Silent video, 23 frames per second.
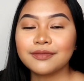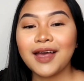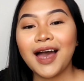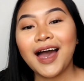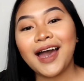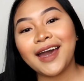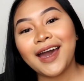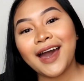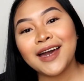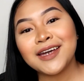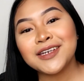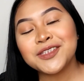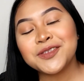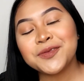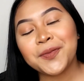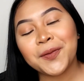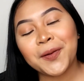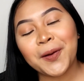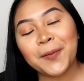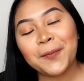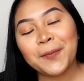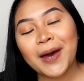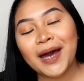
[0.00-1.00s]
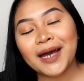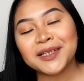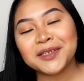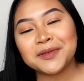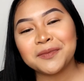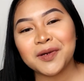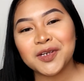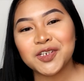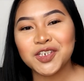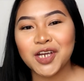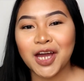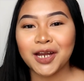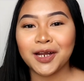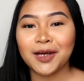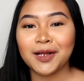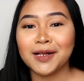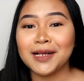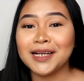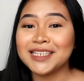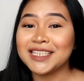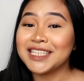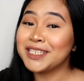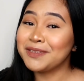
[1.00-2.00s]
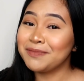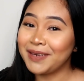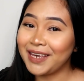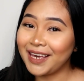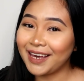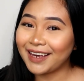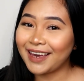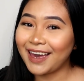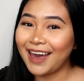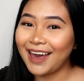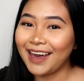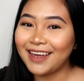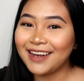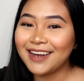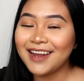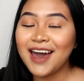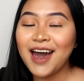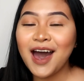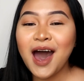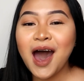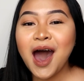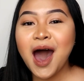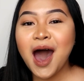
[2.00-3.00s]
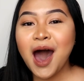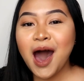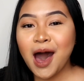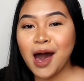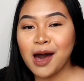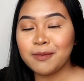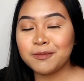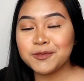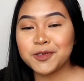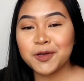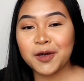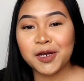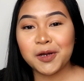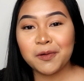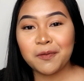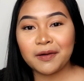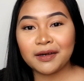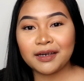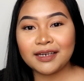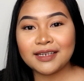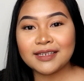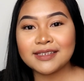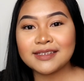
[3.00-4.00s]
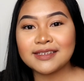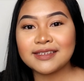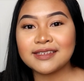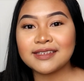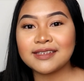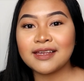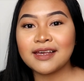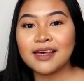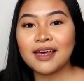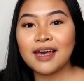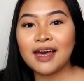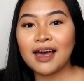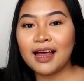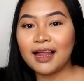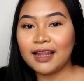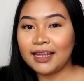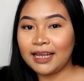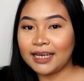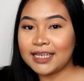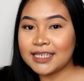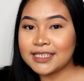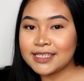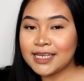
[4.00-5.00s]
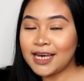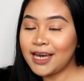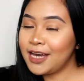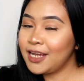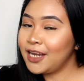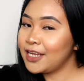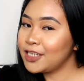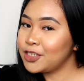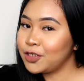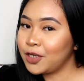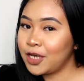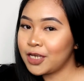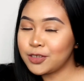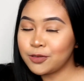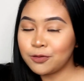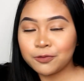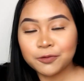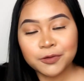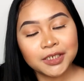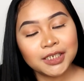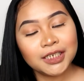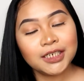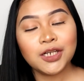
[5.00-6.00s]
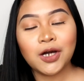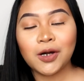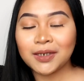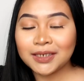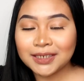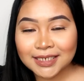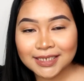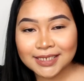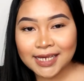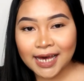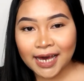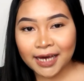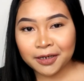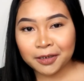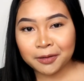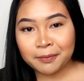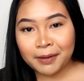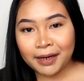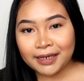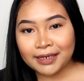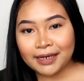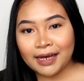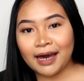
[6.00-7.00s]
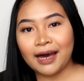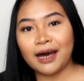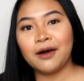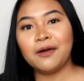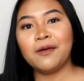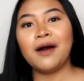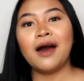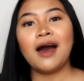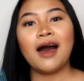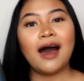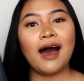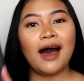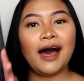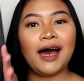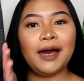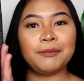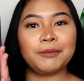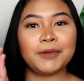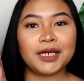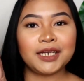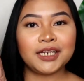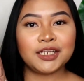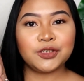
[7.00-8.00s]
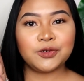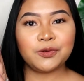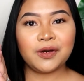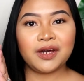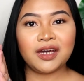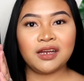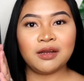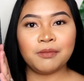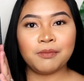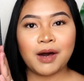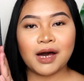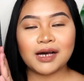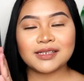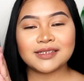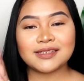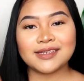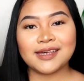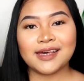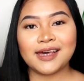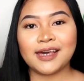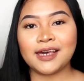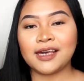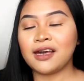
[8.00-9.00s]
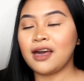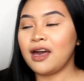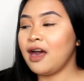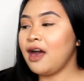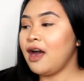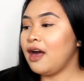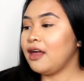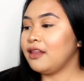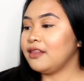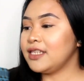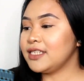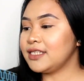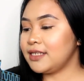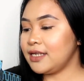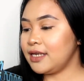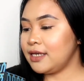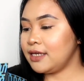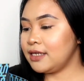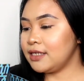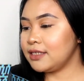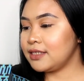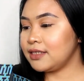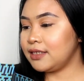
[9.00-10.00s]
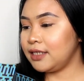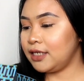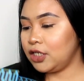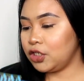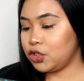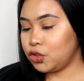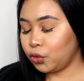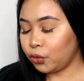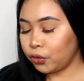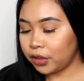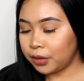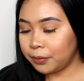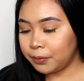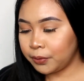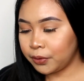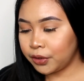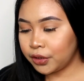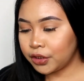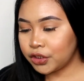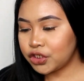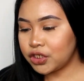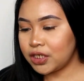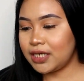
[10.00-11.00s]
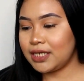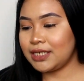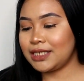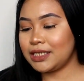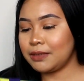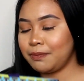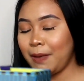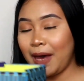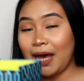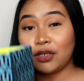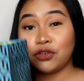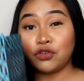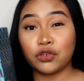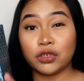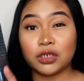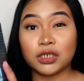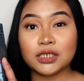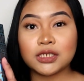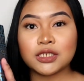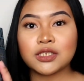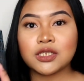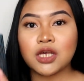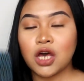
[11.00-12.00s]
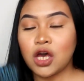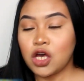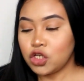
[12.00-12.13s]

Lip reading: Hi guys, welcome back to my channel. It's me again. So anyways, like I said, as you guys already know in the title by now, I'm gonna do an unboxing. This is the Tory Burch Espadrilles.